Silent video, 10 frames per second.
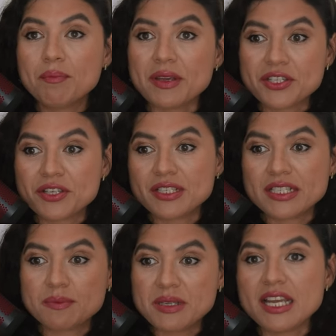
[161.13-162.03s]
Picture
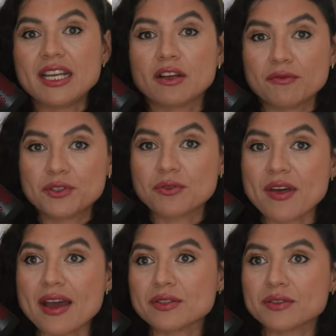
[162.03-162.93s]
this, beginning of
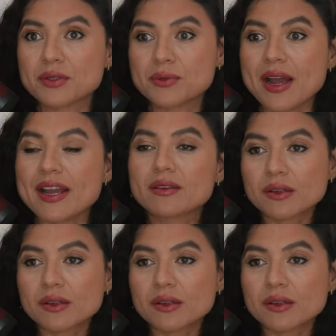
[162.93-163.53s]
2000s, right?